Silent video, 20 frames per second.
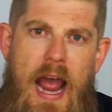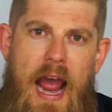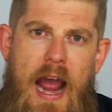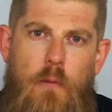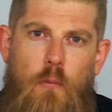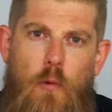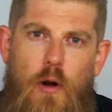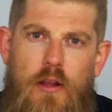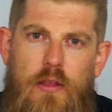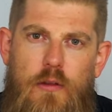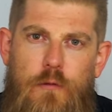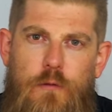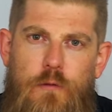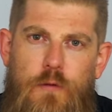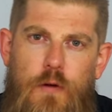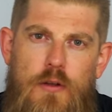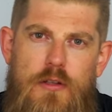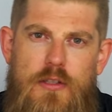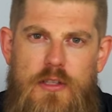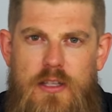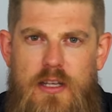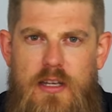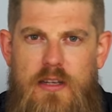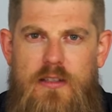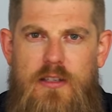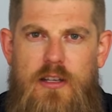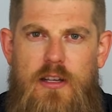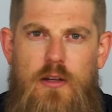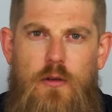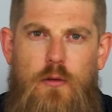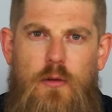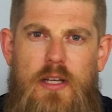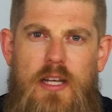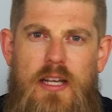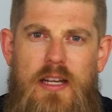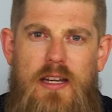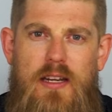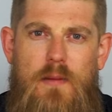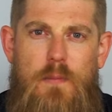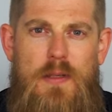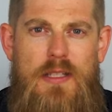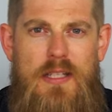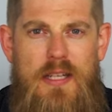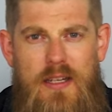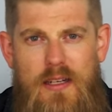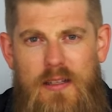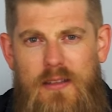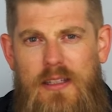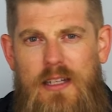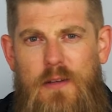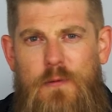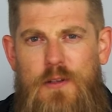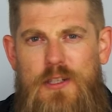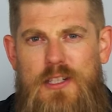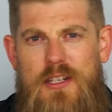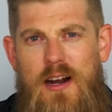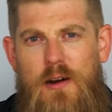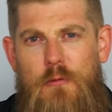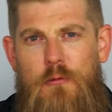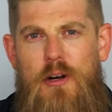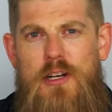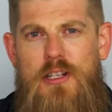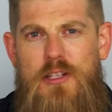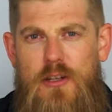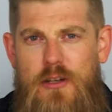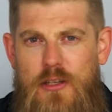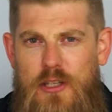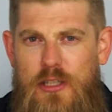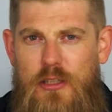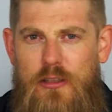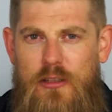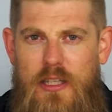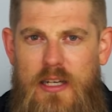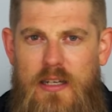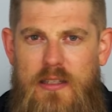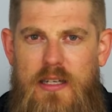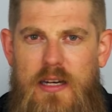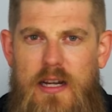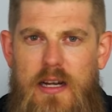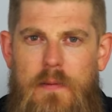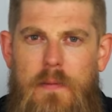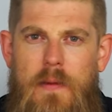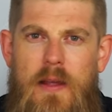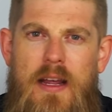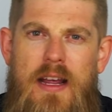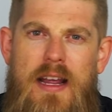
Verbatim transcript: And one of the first things that you'll hear, particularly if you start researching on the internet,